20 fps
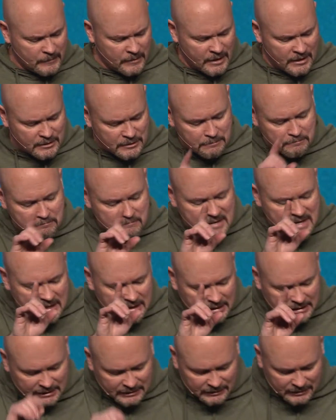And
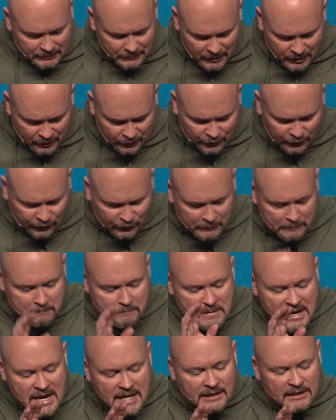immediately, Mark says,
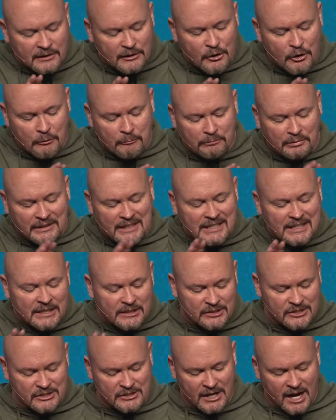immediately her
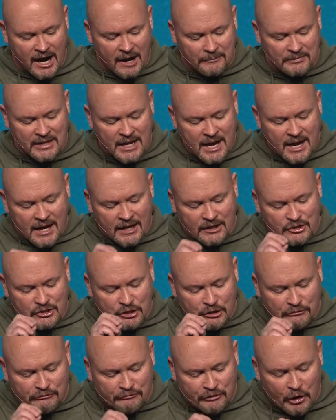bleeding stopped and
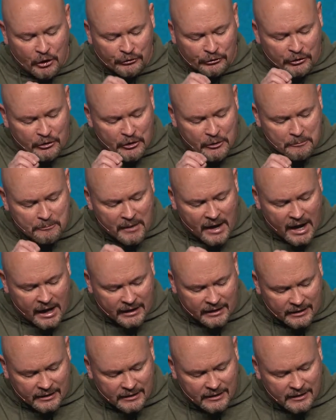she felt in her
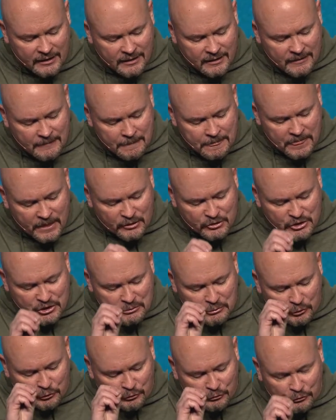body that she
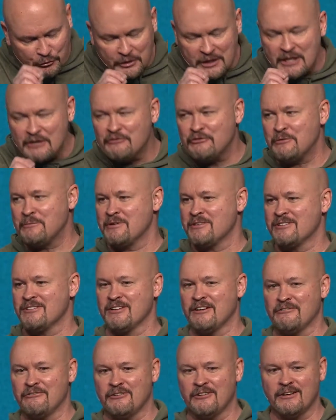was freed from her
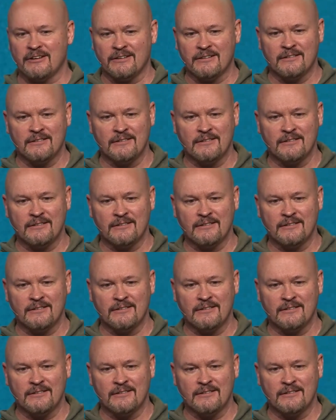suffering.